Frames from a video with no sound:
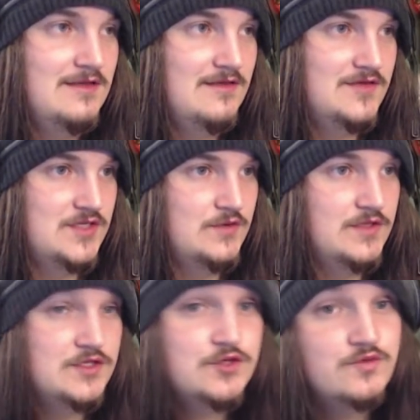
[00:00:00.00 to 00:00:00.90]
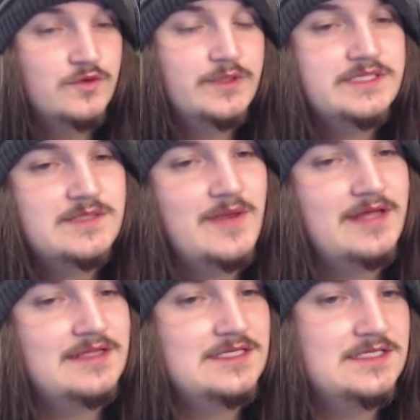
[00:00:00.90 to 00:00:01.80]
So the two rulings
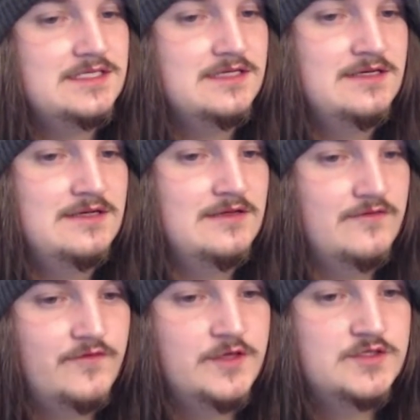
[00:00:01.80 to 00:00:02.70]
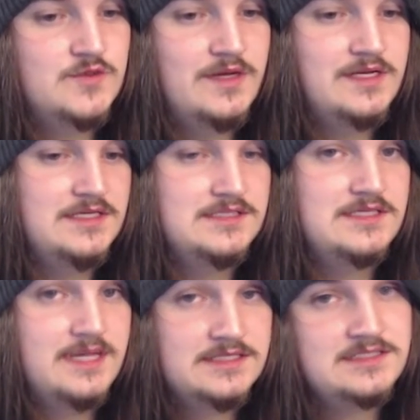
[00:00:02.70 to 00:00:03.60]
about this, the first one is
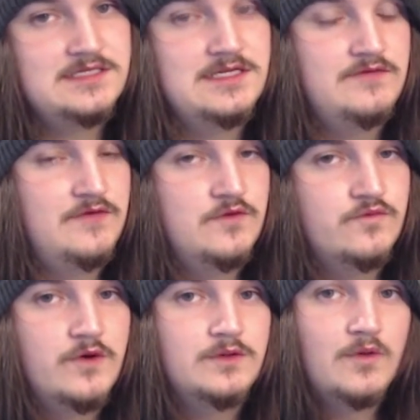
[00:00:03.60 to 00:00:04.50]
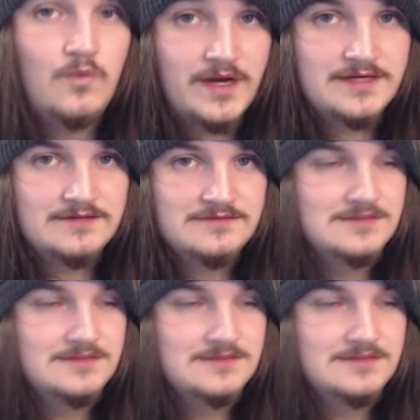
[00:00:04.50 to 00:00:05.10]
yes, if you roll a 1,